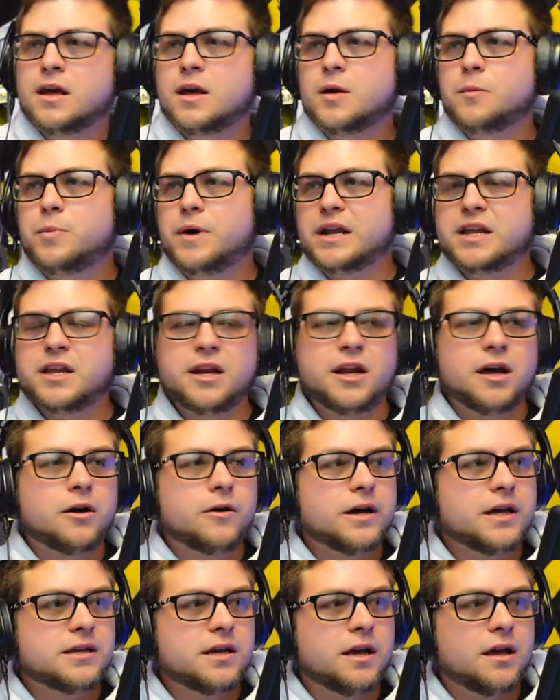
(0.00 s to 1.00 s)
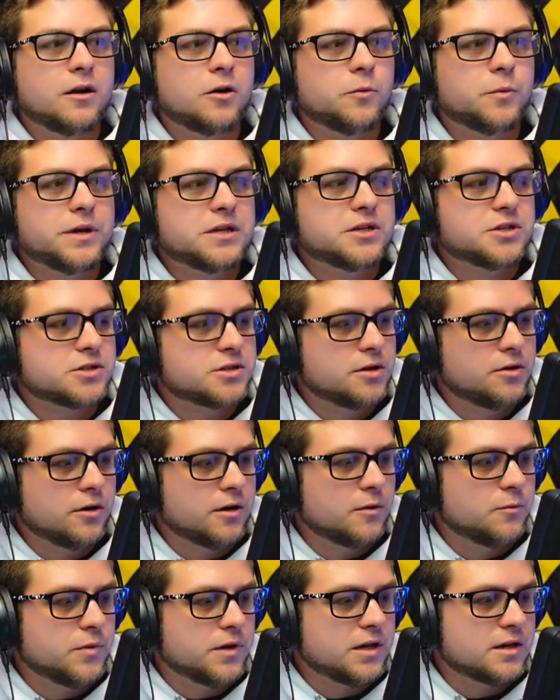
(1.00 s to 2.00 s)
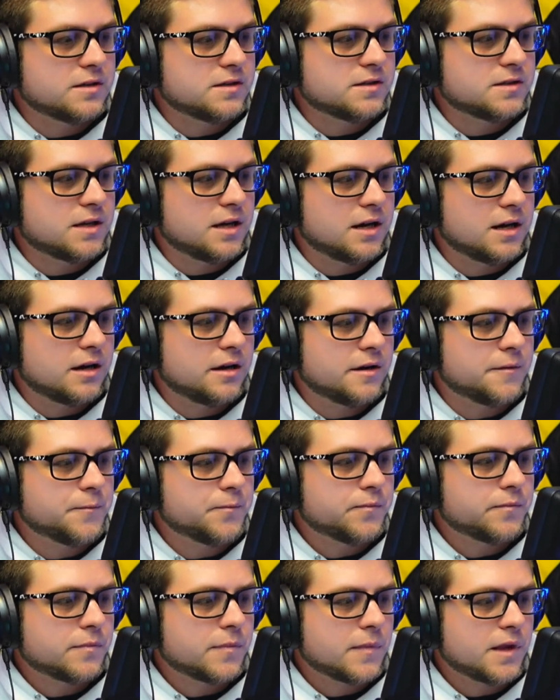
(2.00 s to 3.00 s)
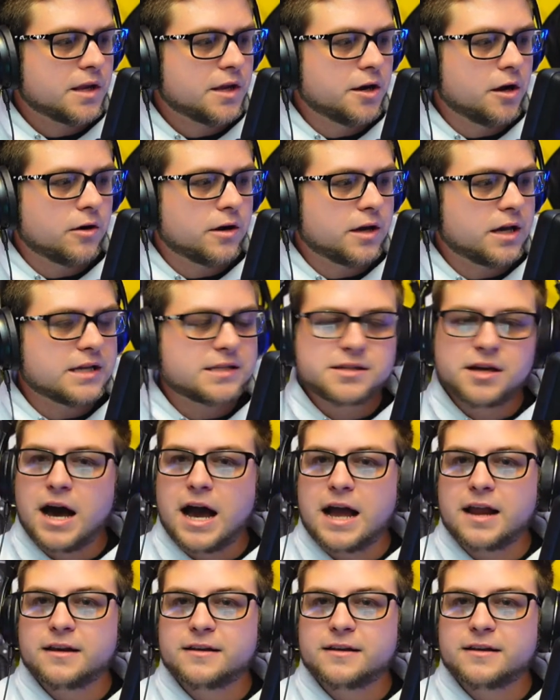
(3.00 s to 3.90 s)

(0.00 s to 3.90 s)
But you know, it, will be just good because uh, you know it gets hot.